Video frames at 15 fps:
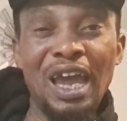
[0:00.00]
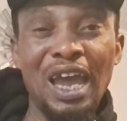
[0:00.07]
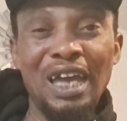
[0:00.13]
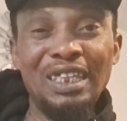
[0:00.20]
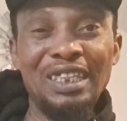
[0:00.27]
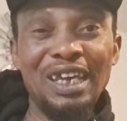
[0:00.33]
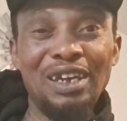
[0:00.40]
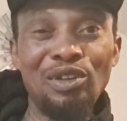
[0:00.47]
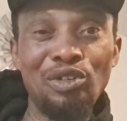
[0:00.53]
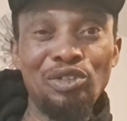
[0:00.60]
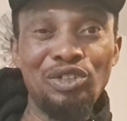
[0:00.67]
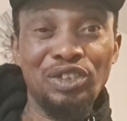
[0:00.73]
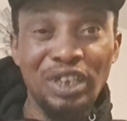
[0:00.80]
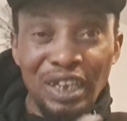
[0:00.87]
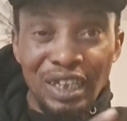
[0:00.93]
and they are not
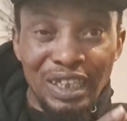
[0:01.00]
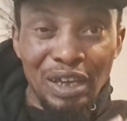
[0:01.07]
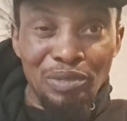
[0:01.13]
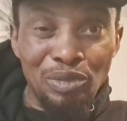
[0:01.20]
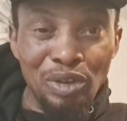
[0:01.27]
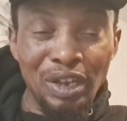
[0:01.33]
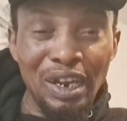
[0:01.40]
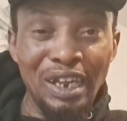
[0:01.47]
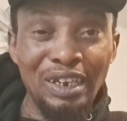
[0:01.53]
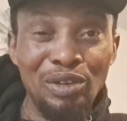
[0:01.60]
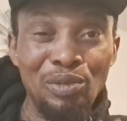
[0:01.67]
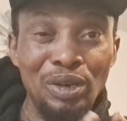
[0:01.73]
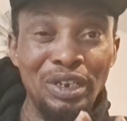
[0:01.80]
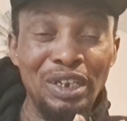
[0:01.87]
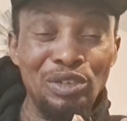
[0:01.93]
seeing them together the
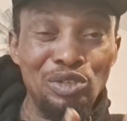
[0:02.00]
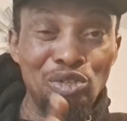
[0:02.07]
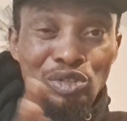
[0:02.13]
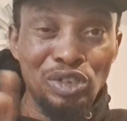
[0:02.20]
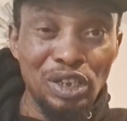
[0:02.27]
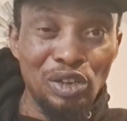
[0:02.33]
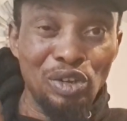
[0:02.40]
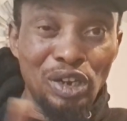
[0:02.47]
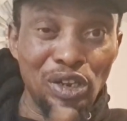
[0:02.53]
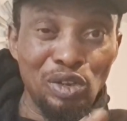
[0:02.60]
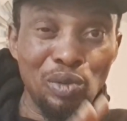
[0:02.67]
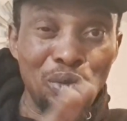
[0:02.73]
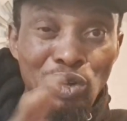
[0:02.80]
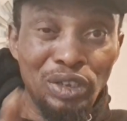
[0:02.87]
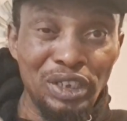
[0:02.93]
way they used to stay together. They
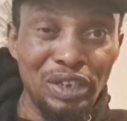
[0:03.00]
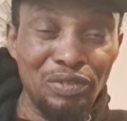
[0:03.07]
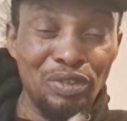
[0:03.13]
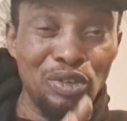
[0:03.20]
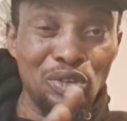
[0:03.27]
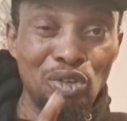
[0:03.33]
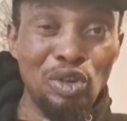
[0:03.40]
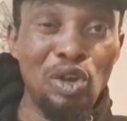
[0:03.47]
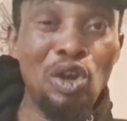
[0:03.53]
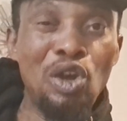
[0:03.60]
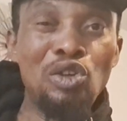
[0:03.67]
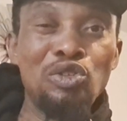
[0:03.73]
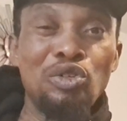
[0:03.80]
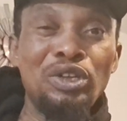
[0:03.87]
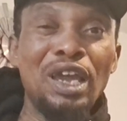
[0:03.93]
watch TV.
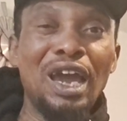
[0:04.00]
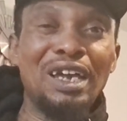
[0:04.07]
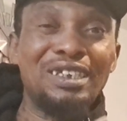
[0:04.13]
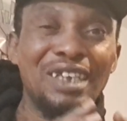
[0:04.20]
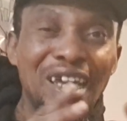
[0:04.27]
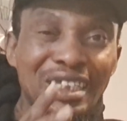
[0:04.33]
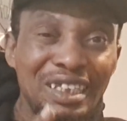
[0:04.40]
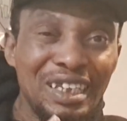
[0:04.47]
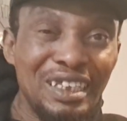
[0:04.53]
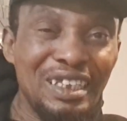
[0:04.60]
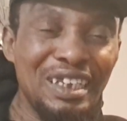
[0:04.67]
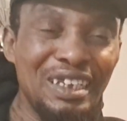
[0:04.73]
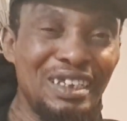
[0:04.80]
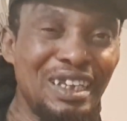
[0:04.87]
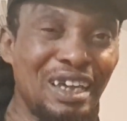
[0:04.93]
So there are certain
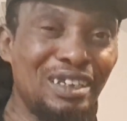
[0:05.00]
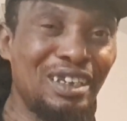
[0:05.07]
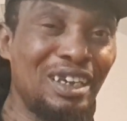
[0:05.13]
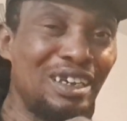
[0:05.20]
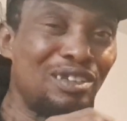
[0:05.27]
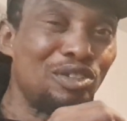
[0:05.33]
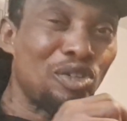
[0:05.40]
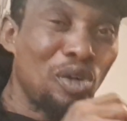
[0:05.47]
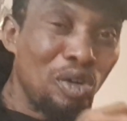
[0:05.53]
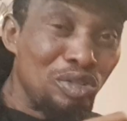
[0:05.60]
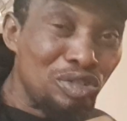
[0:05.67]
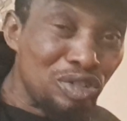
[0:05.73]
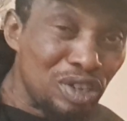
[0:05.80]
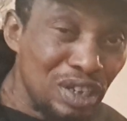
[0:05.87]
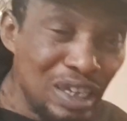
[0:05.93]
things that is
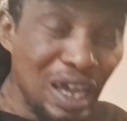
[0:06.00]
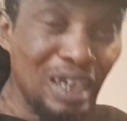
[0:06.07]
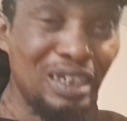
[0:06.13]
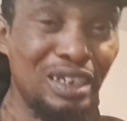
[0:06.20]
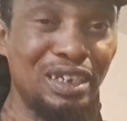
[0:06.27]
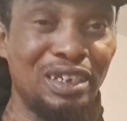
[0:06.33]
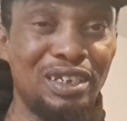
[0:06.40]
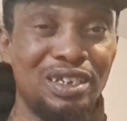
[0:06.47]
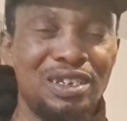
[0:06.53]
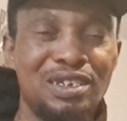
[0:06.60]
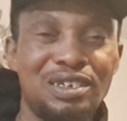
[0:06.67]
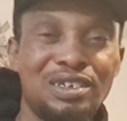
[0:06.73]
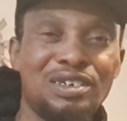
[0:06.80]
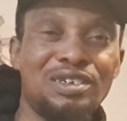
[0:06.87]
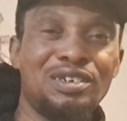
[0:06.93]
considered
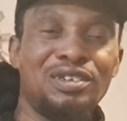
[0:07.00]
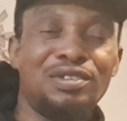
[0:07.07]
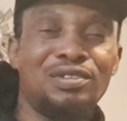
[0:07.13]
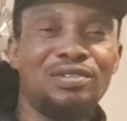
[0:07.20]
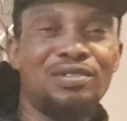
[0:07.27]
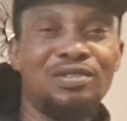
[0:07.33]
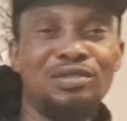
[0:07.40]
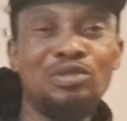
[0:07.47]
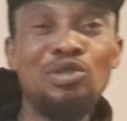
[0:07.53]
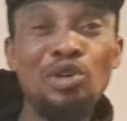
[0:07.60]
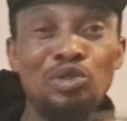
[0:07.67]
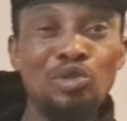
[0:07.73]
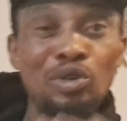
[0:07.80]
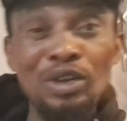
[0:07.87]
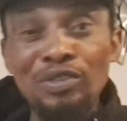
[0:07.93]

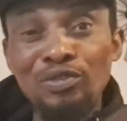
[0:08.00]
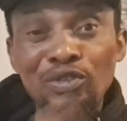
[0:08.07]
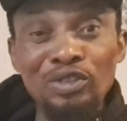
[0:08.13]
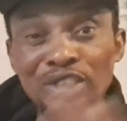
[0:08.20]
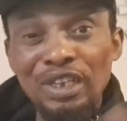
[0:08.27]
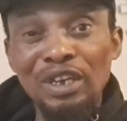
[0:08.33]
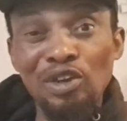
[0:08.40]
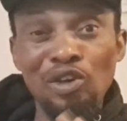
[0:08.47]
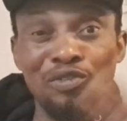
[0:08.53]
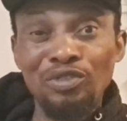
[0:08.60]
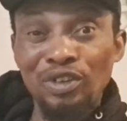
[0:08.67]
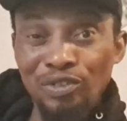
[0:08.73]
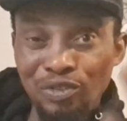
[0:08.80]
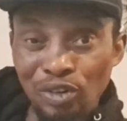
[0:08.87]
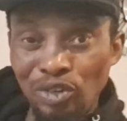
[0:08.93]
not to even think of
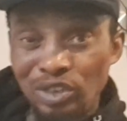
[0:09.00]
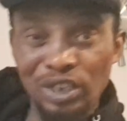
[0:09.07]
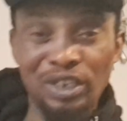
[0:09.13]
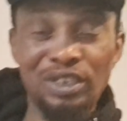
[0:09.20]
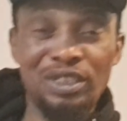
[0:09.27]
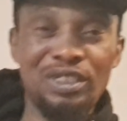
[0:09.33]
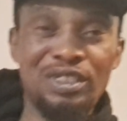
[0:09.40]
divorcing.